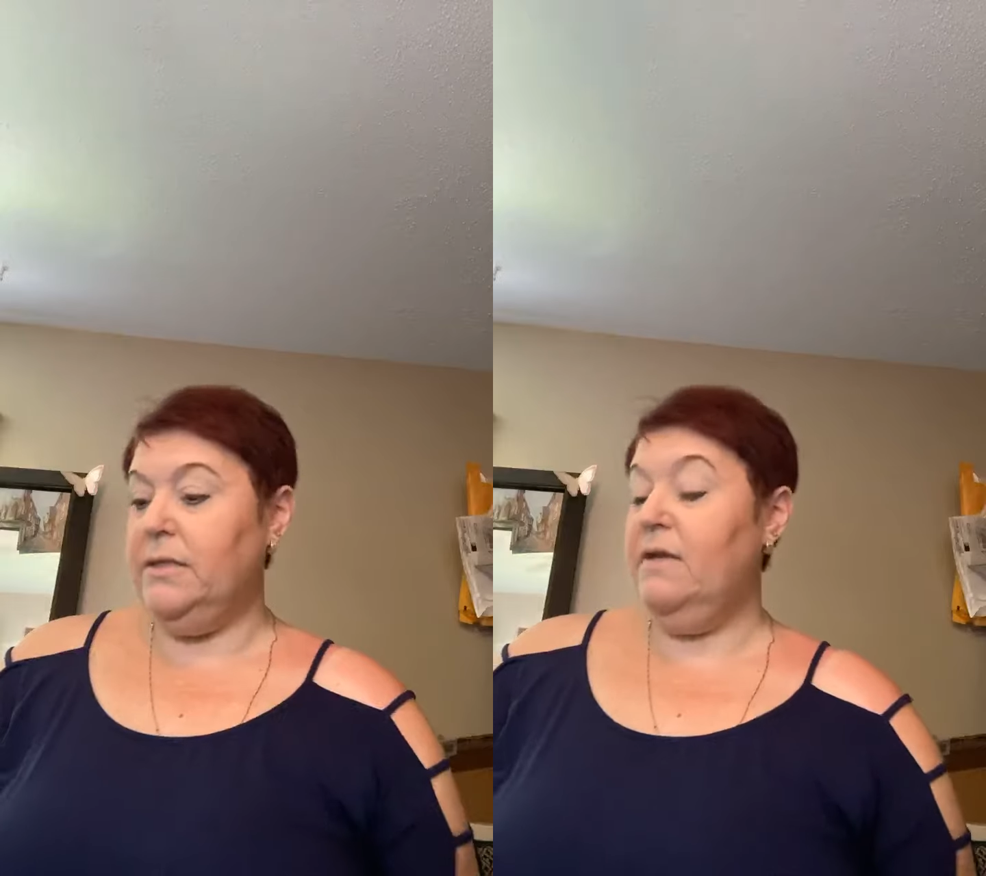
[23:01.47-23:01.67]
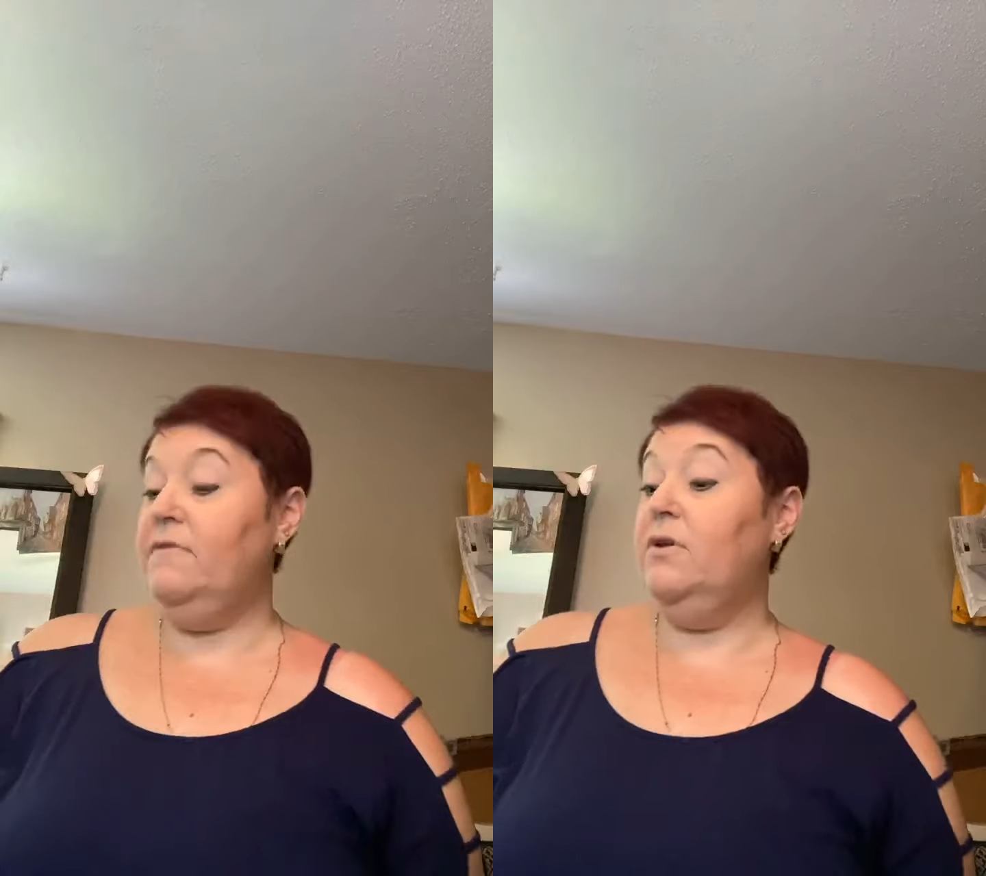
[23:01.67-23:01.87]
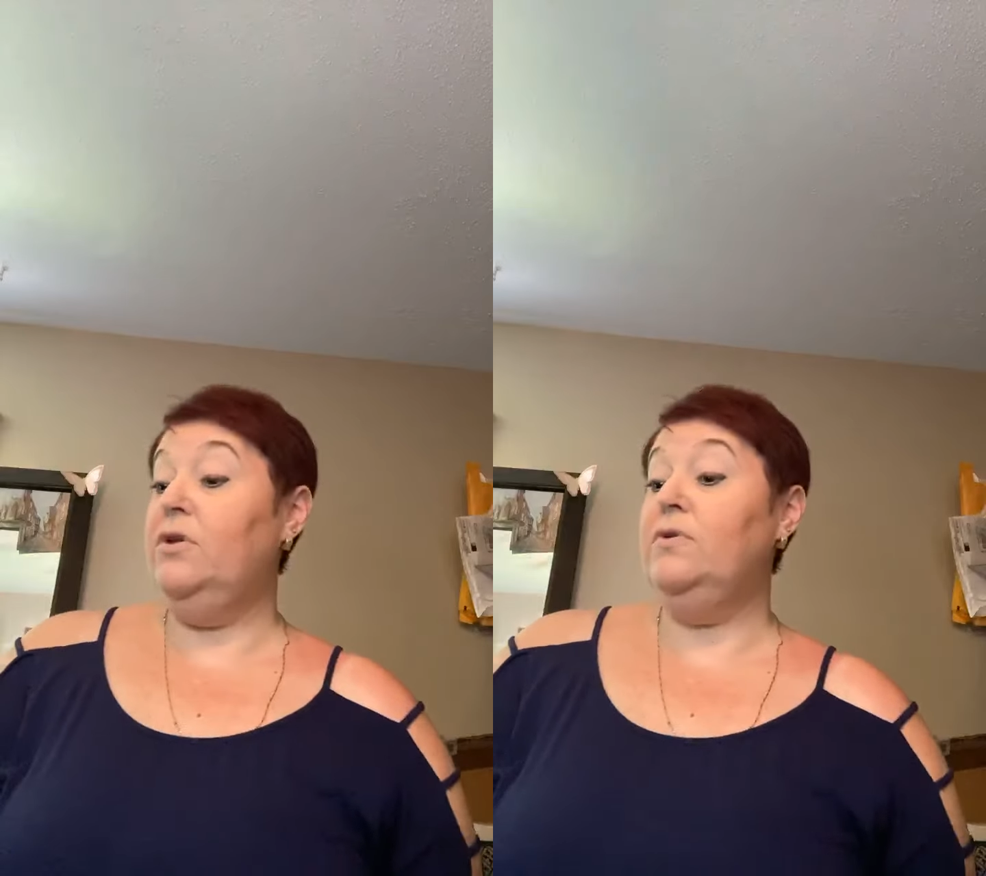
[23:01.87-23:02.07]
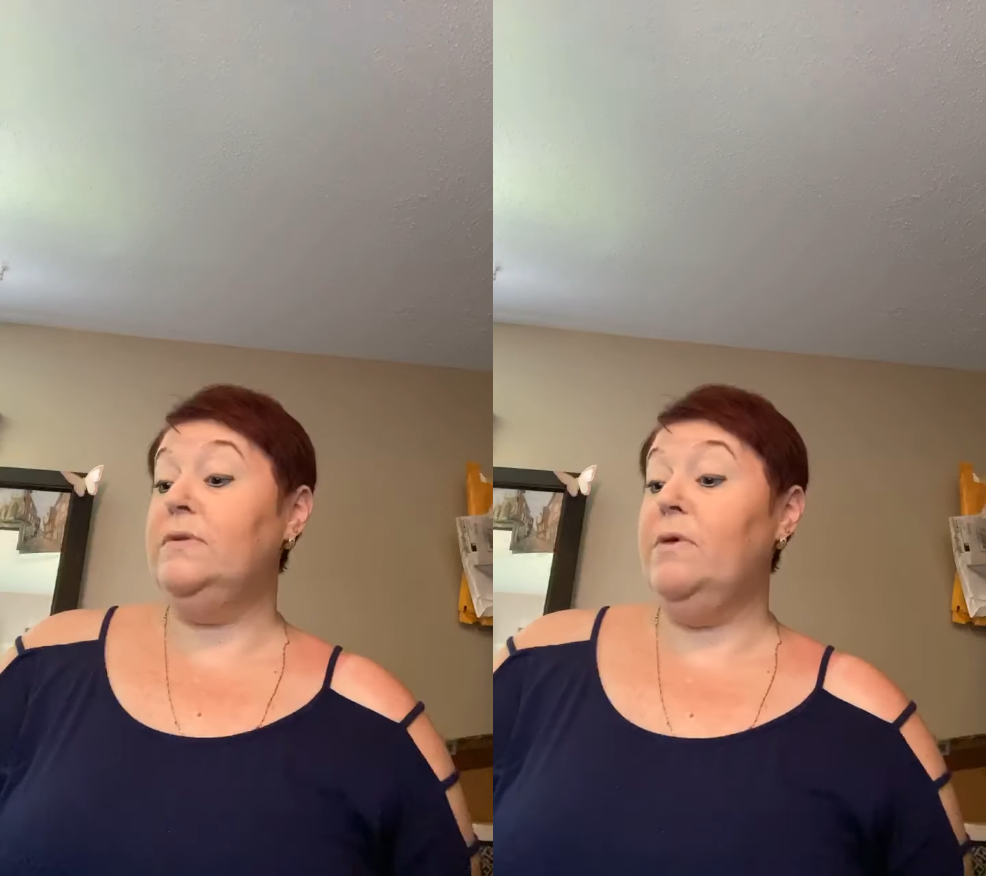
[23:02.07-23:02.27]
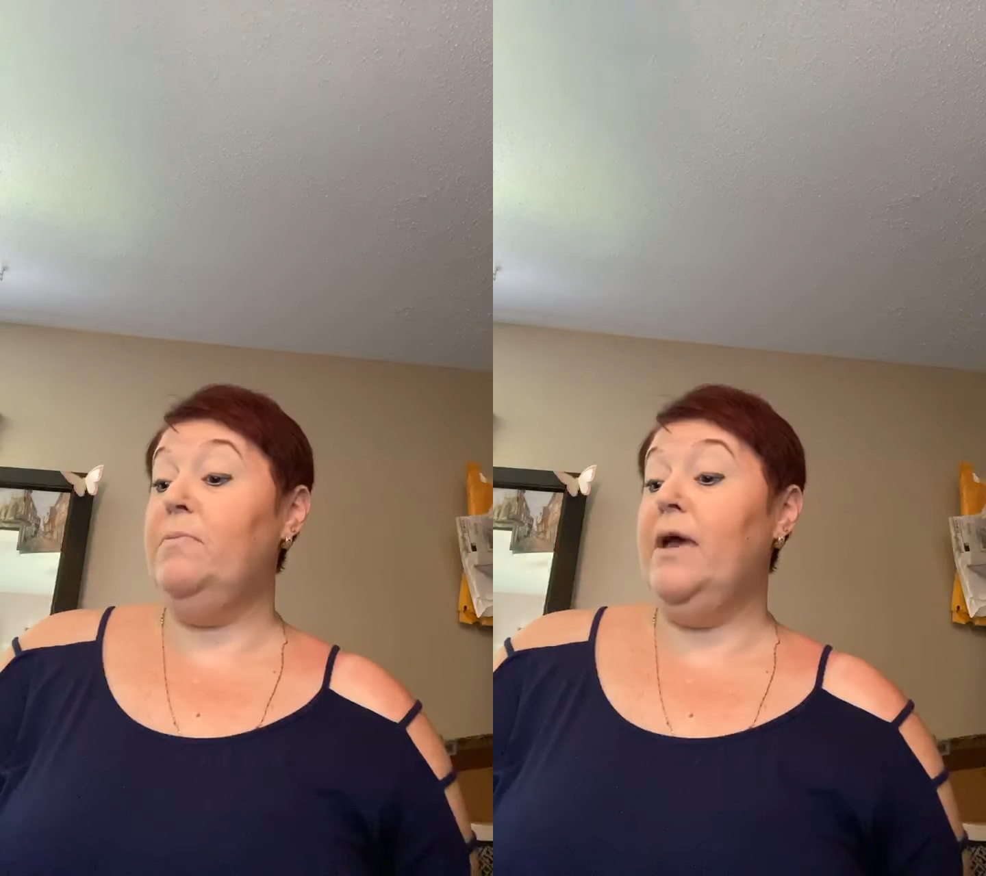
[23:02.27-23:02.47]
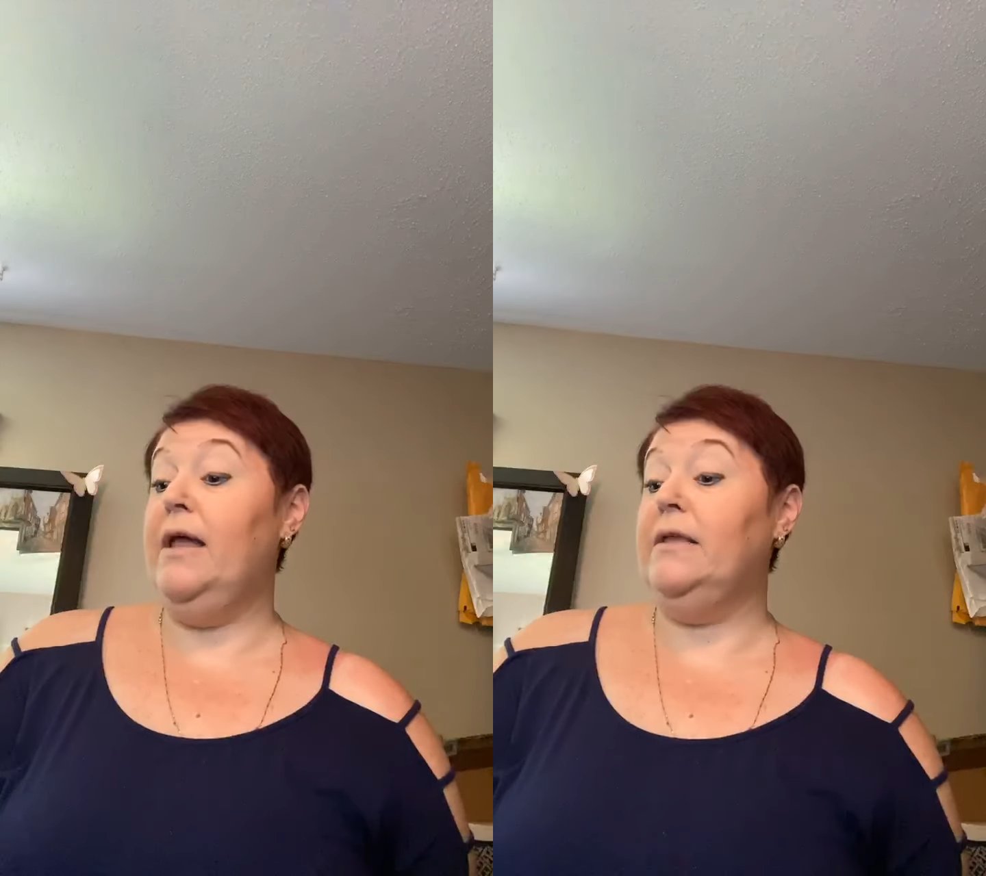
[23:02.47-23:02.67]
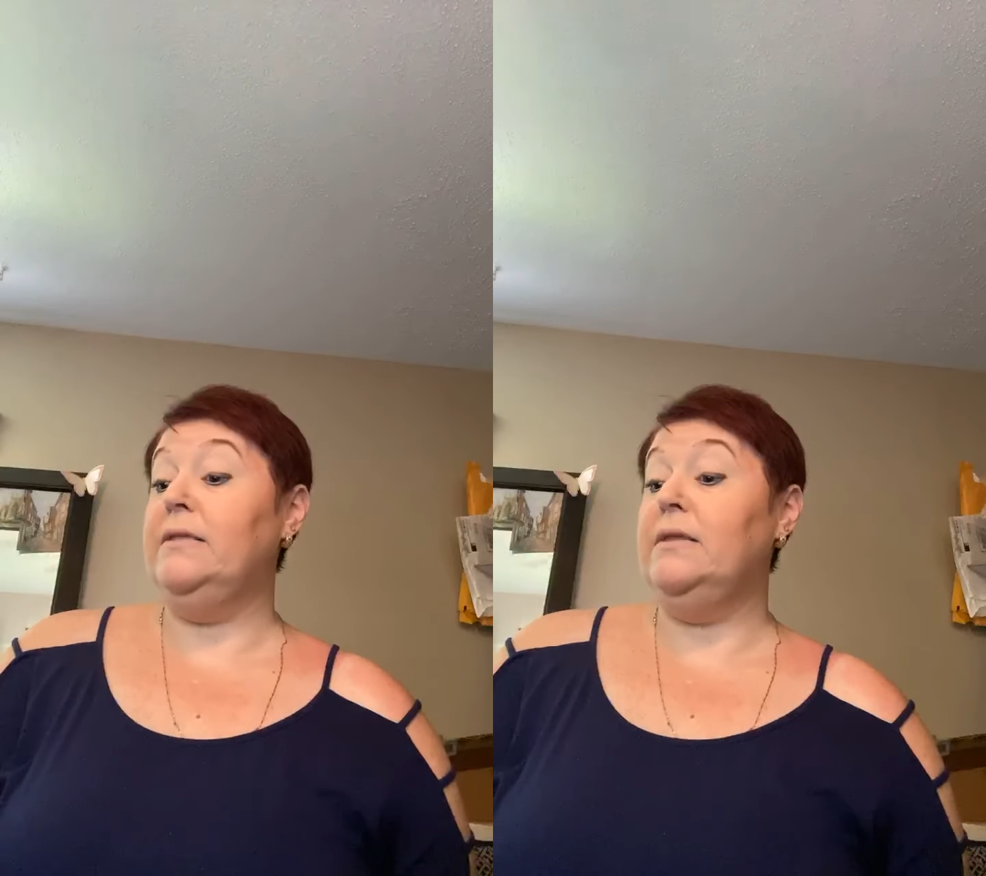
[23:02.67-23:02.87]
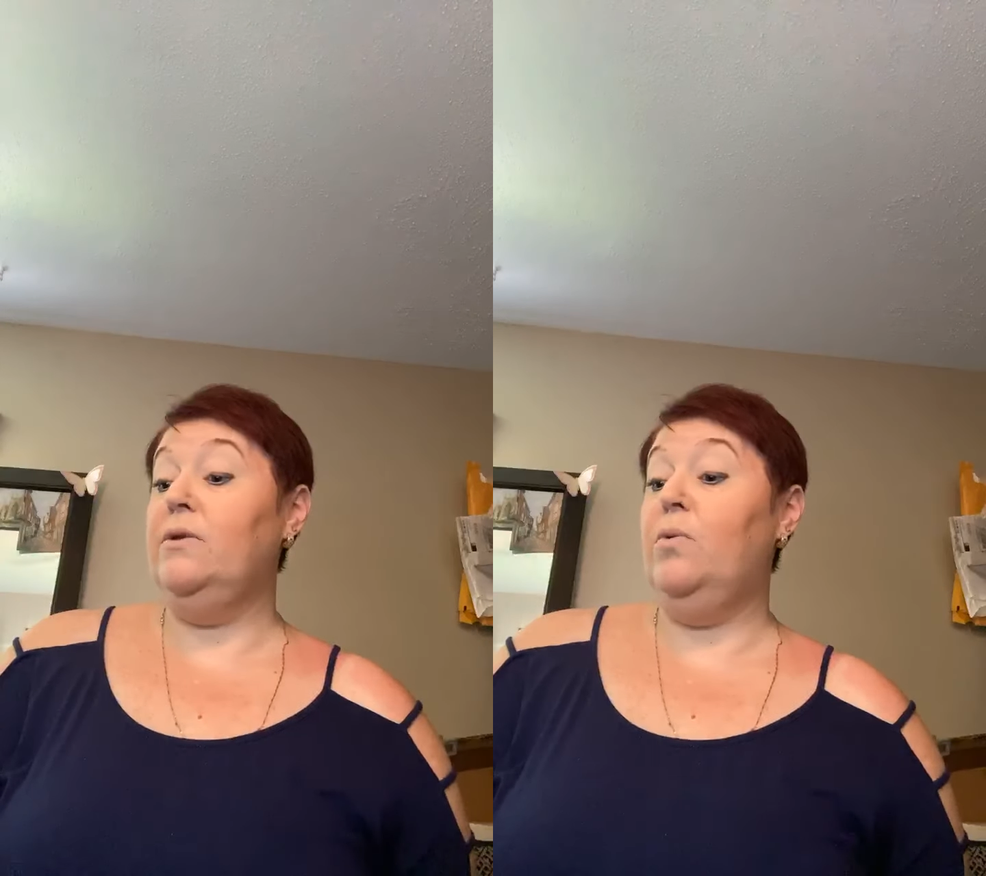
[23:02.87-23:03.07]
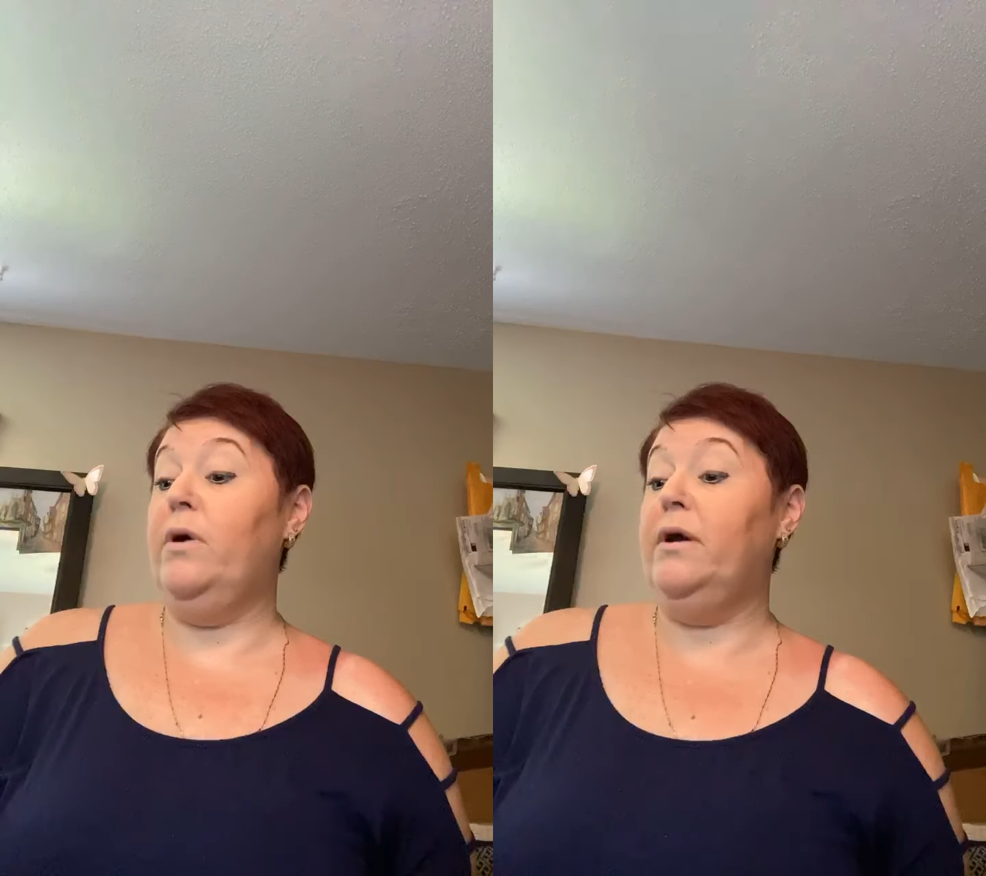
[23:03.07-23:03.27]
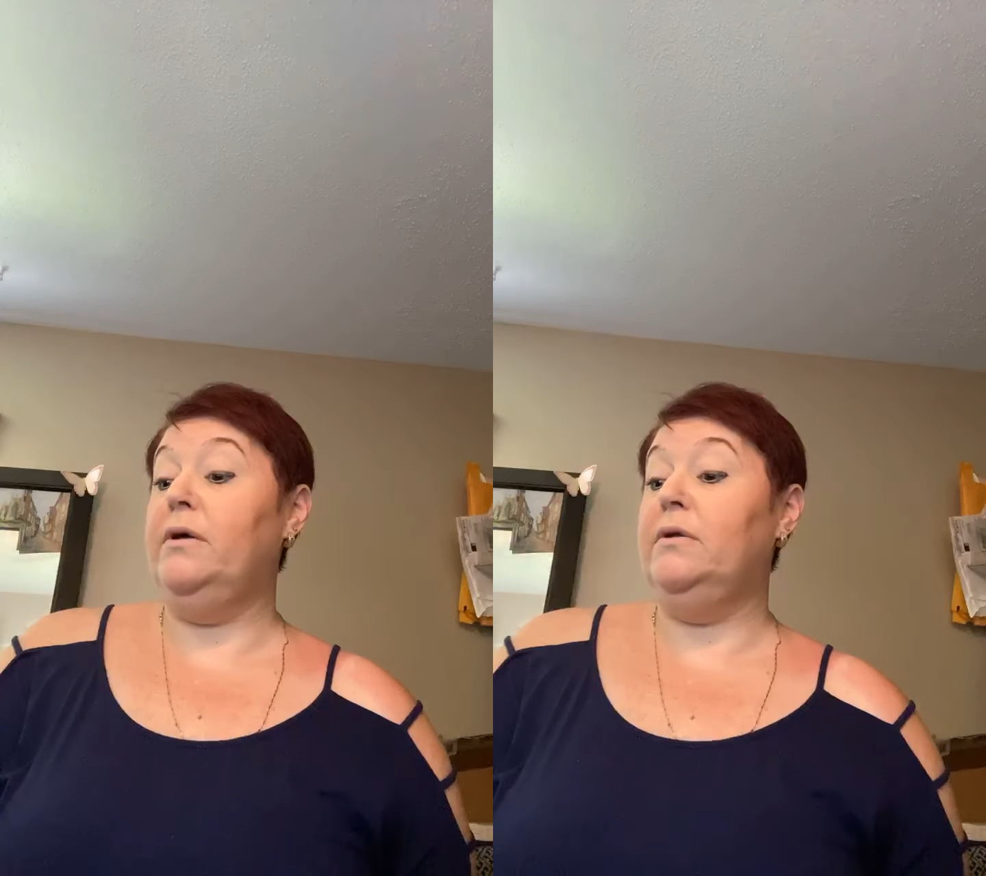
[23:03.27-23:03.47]
I've not used my palettes in a
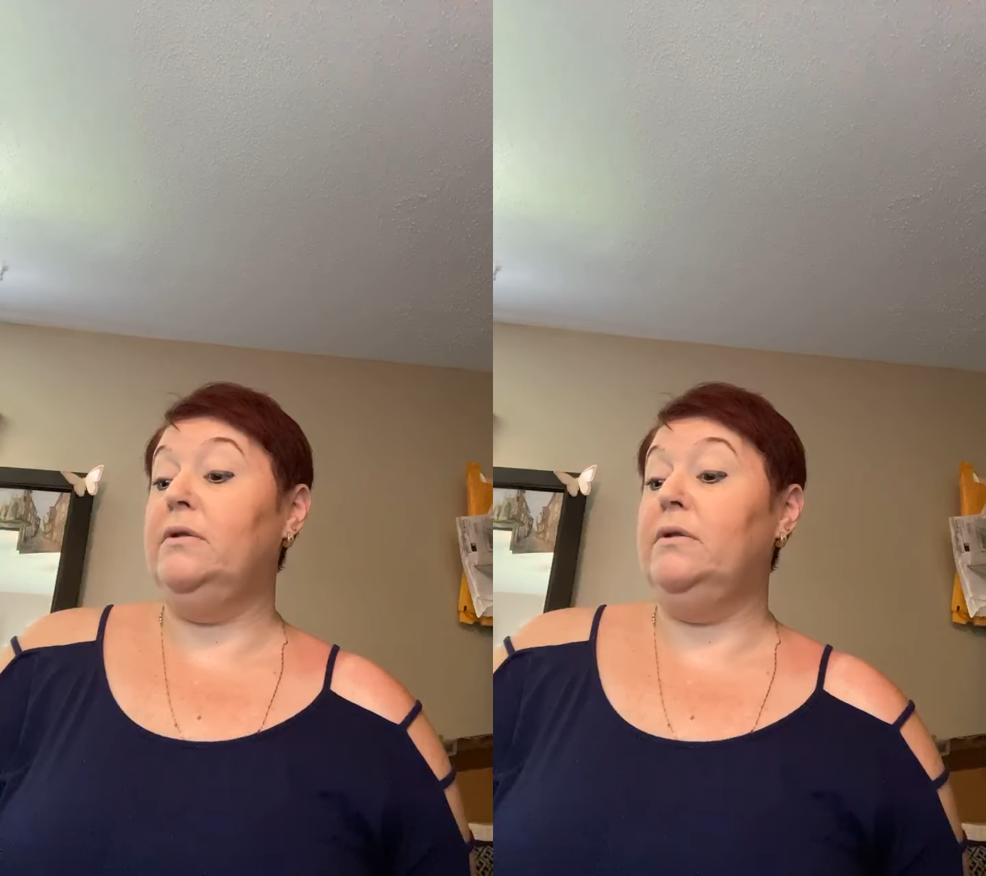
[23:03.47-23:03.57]
while.